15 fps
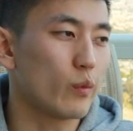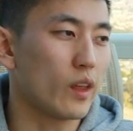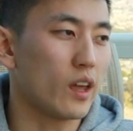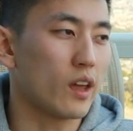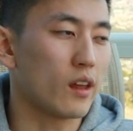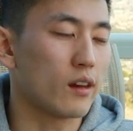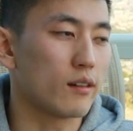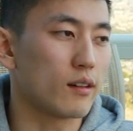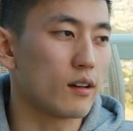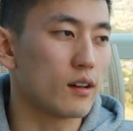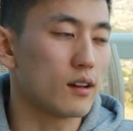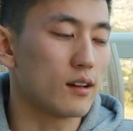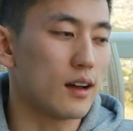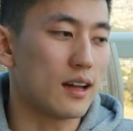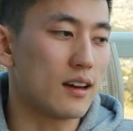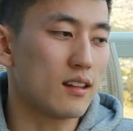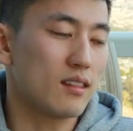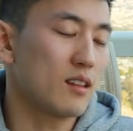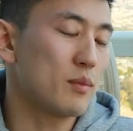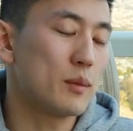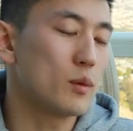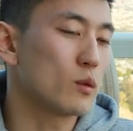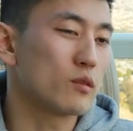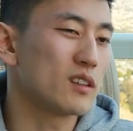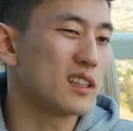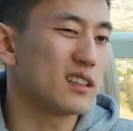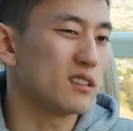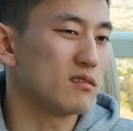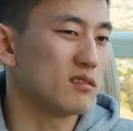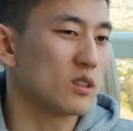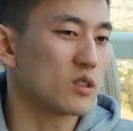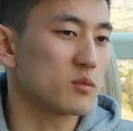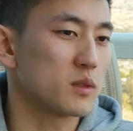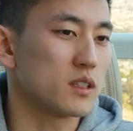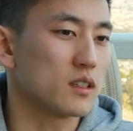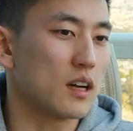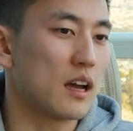and uh, I didn't think people would really notice me.